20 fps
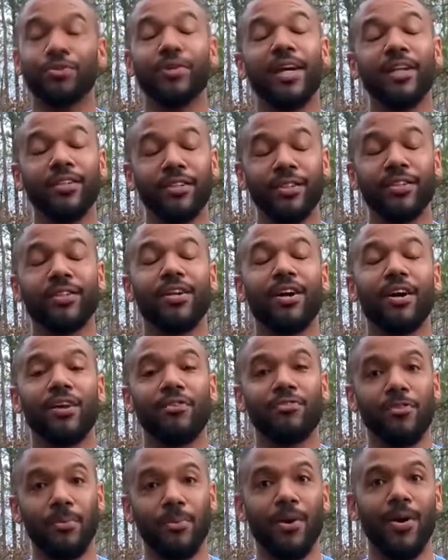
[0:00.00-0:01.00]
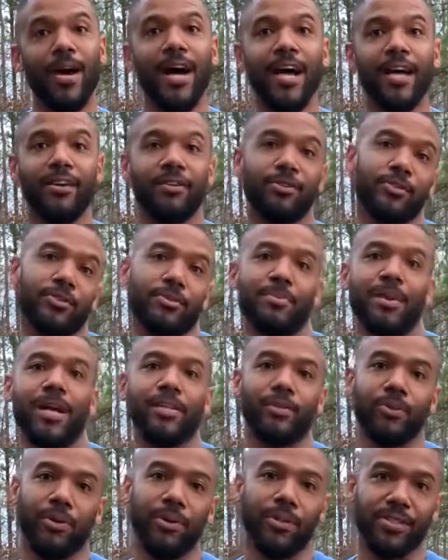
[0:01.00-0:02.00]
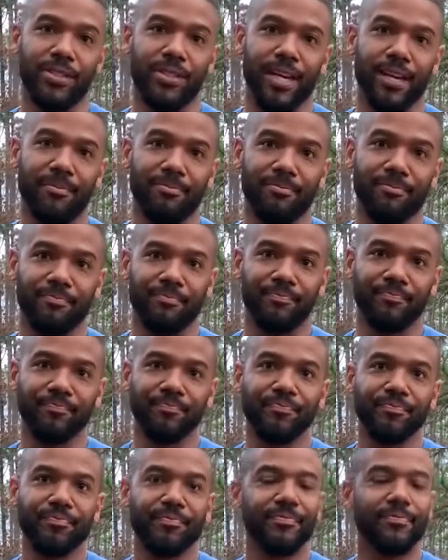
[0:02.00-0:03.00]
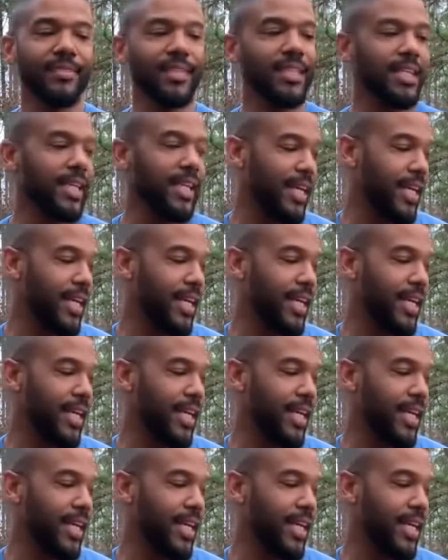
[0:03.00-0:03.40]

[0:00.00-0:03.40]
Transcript: trailered the car from Ohio to my house,